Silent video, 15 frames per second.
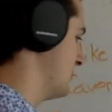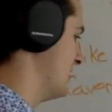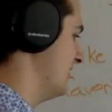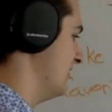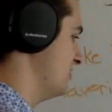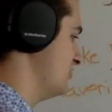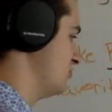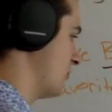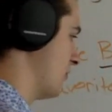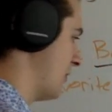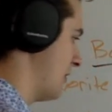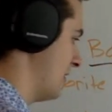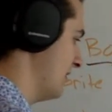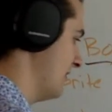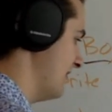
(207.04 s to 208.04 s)
were in the
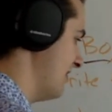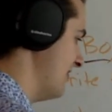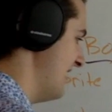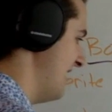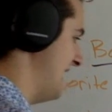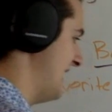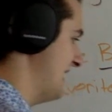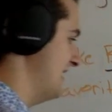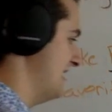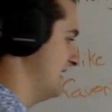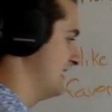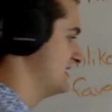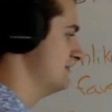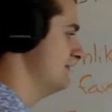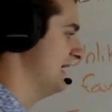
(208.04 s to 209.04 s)
drawer than
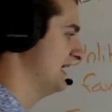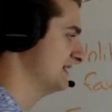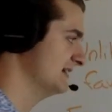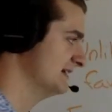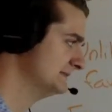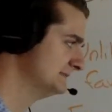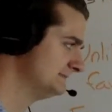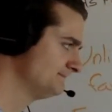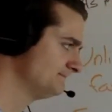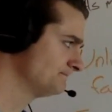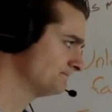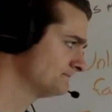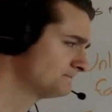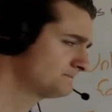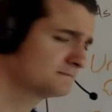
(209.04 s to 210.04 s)
expected.
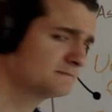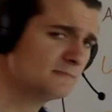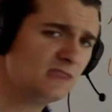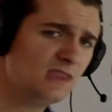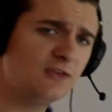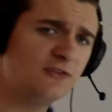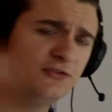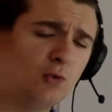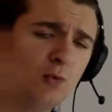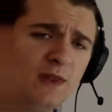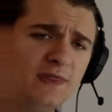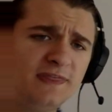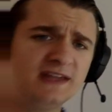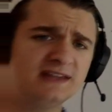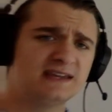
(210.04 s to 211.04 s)
So
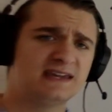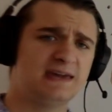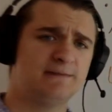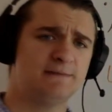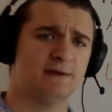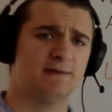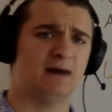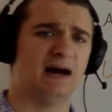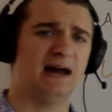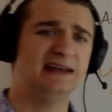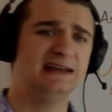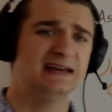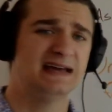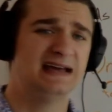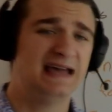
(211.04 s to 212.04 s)
one thing to keep in
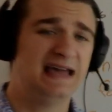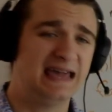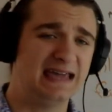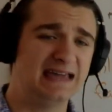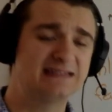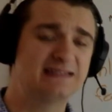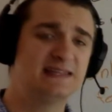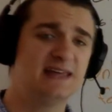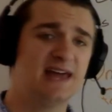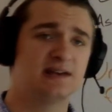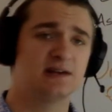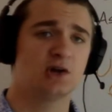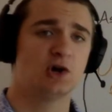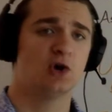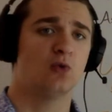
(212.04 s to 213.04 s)
mind is
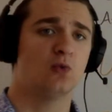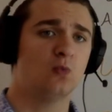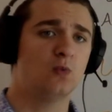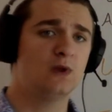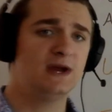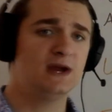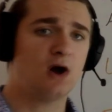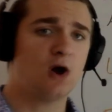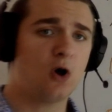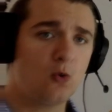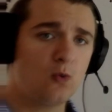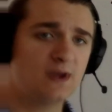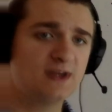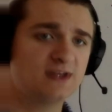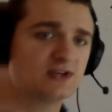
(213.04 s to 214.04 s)
that we
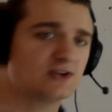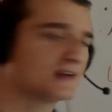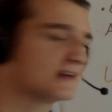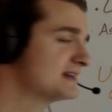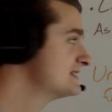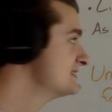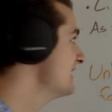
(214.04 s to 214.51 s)
always are going to